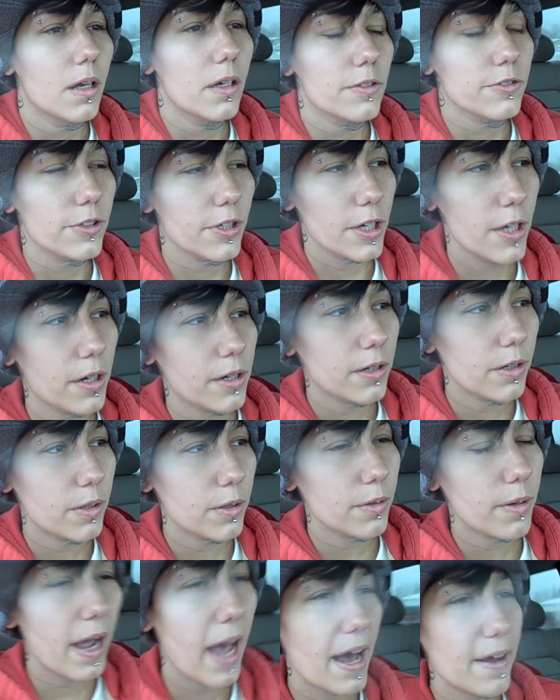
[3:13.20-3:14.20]

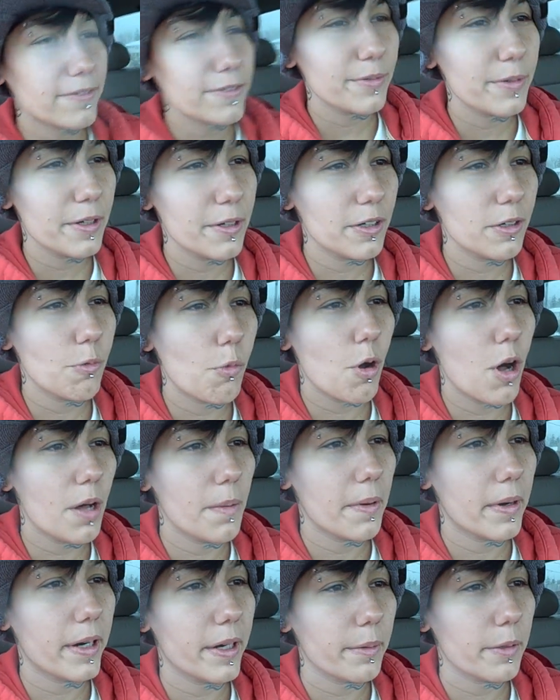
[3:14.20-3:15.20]
So, after we go to
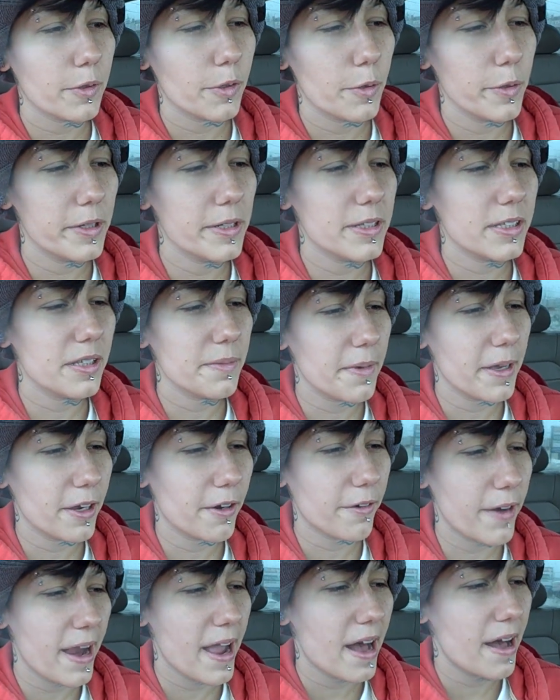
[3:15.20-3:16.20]
Walmart, we're going to see my
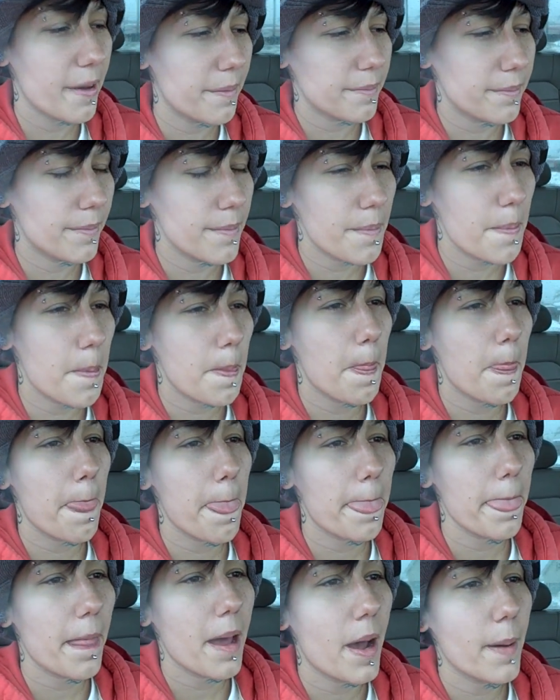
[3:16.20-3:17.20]
gram
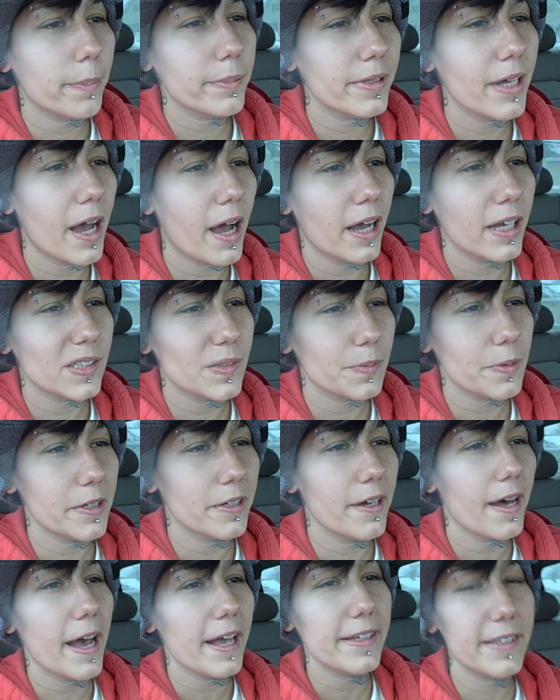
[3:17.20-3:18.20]
hospital.
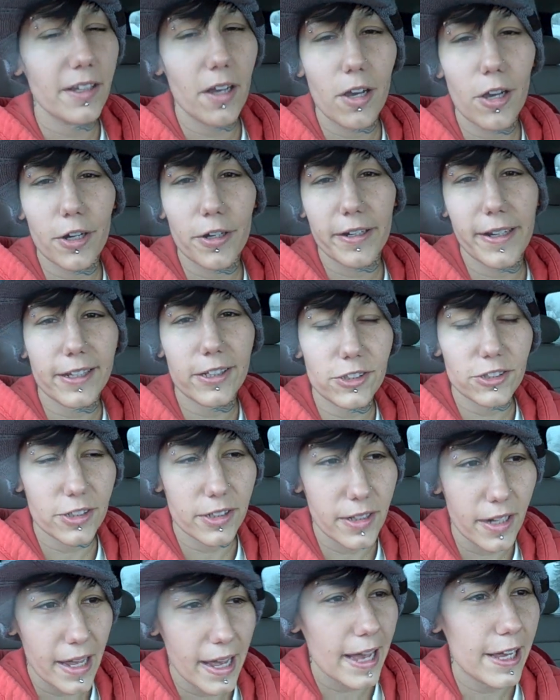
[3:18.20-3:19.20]
I saw her
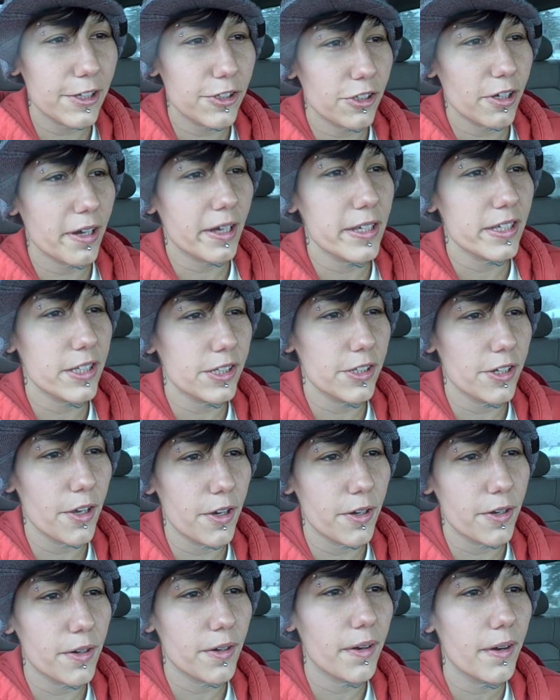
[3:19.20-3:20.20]
yesterday, as you guys
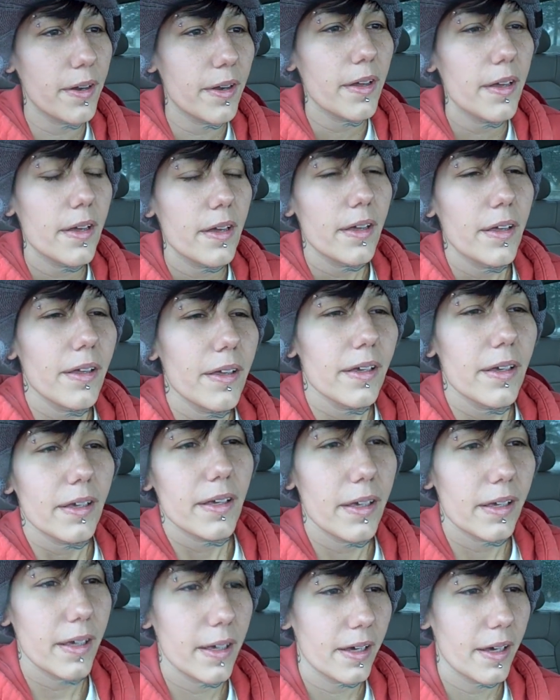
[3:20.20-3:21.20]
know,
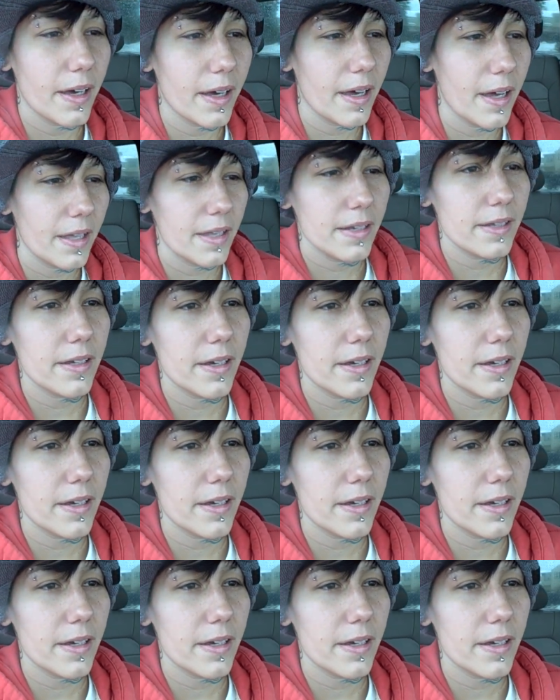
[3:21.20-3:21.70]
and